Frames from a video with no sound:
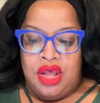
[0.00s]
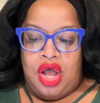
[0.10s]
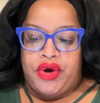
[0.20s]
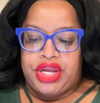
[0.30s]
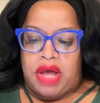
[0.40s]

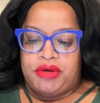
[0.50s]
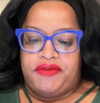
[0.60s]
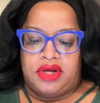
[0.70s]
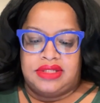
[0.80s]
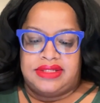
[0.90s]
All right, y'all,
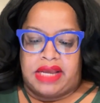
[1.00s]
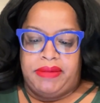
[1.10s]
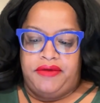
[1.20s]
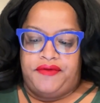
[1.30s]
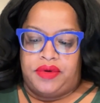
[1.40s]
moving on.
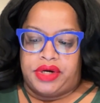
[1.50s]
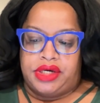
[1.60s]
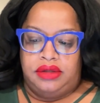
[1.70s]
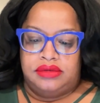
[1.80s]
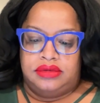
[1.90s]
Segment
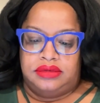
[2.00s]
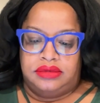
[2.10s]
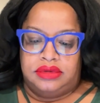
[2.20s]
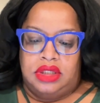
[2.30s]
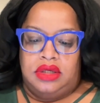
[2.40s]
4.
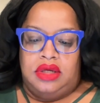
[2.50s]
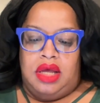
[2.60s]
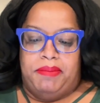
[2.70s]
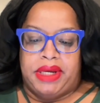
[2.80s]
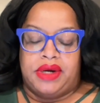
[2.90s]

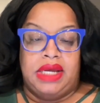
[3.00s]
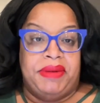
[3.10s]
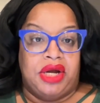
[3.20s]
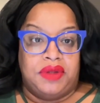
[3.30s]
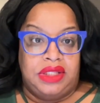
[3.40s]
Mary
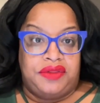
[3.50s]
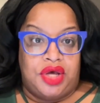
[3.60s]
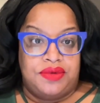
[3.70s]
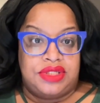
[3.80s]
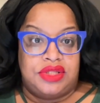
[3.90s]
apparently
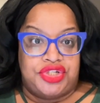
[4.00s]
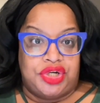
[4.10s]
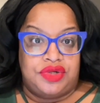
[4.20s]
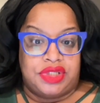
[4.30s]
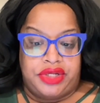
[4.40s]
goes to the
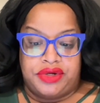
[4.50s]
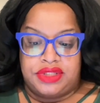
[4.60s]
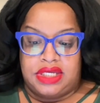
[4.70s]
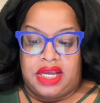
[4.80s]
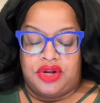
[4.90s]
church leaders
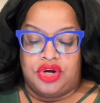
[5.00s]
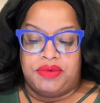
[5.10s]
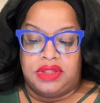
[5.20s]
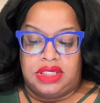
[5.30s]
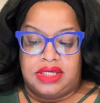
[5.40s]
to get her
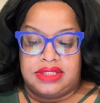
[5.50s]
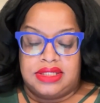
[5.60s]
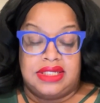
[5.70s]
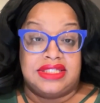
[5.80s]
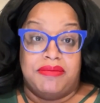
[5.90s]
release.
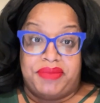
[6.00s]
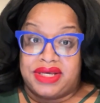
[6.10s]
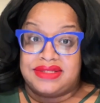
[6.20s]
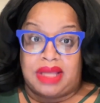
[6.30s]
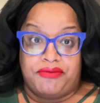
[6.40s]
It is a big
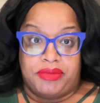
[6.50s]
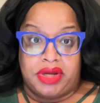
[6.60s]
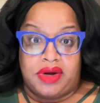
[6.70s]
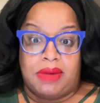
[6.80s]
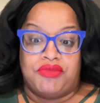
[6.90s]
step for
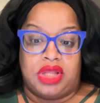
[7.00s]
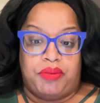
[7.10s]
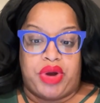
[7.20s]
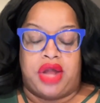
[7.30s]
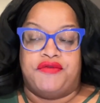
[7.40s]
Mary. I'm really
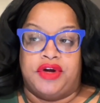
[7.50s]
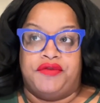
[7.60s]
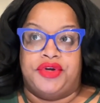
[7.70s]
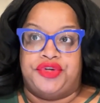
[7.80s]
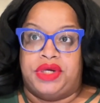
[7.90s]
proud of her
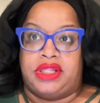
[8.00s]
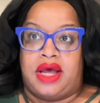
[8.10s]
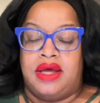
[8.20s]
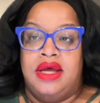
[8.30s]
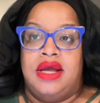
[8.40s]
for doing
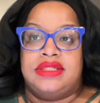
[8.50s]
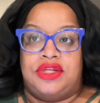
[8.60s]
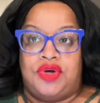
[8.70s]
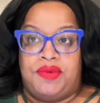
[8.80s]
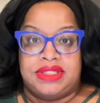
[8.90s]
that because I
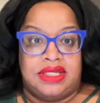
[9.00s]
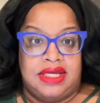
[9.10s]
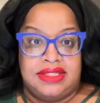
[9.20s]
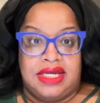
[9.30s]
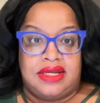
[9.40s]
know it wasn't
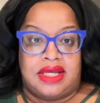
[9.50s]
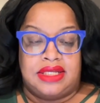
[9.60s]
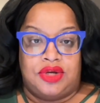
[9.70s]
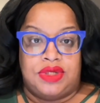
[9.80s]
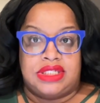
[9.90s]
easy and I
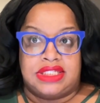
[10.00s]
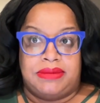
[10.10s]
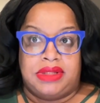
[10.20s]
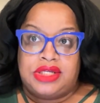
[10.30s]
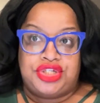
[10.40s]
know it's not
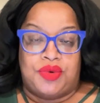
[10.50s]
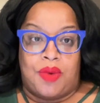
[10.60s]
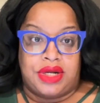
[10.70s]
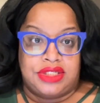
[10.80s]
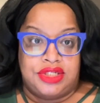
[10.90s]
something that she
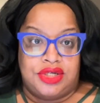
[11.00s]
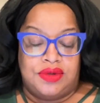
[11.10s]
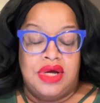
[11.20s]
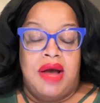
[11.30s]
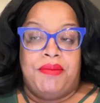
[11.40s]
wanted to
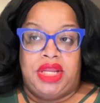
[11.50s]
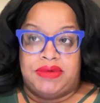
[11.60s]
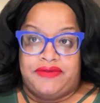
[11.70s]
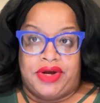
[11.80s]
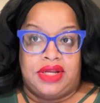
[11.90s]
do, but it
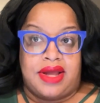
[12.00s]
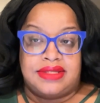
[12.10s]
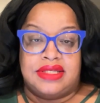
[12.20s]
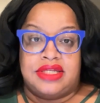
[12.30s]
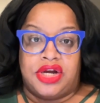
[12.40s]
was very
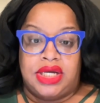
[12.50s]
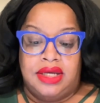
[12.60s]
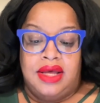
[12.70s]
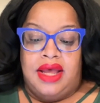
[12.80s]
necessary.